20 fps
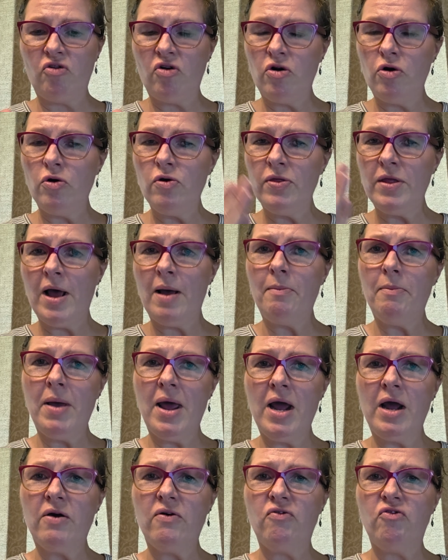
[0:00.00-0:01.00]
Turn that
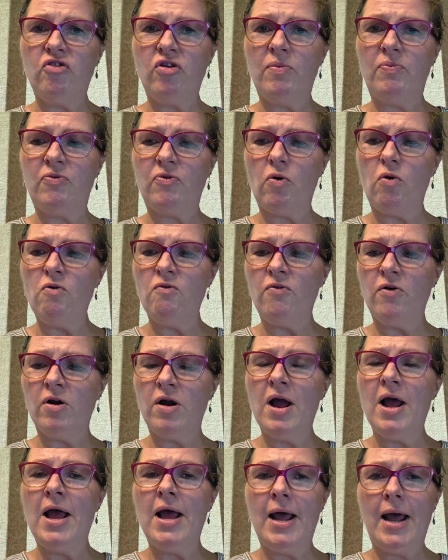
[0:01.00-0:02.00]
bag of chips
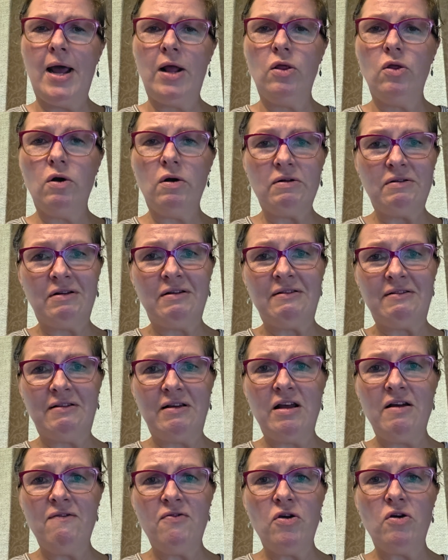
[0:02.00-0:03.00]
over and look to
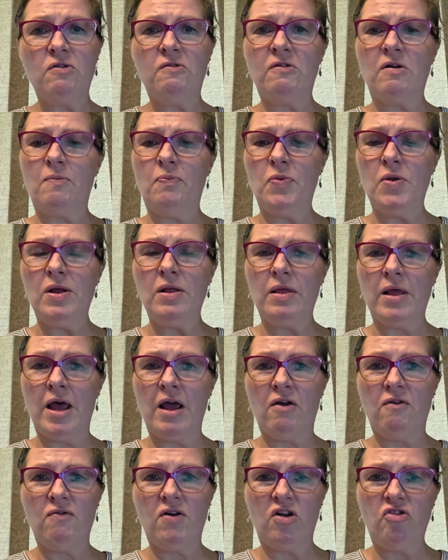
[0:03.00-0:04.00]
see if there's something
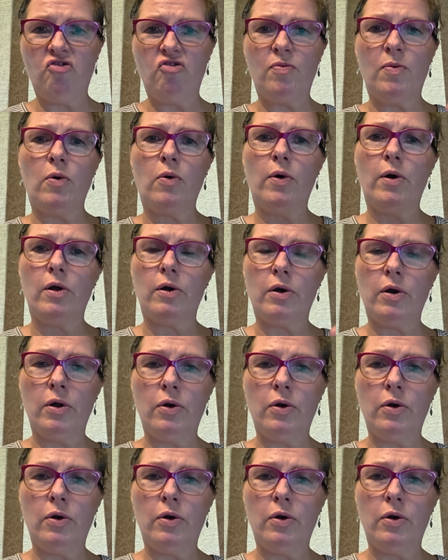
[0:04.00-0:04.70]
like vegetable oil,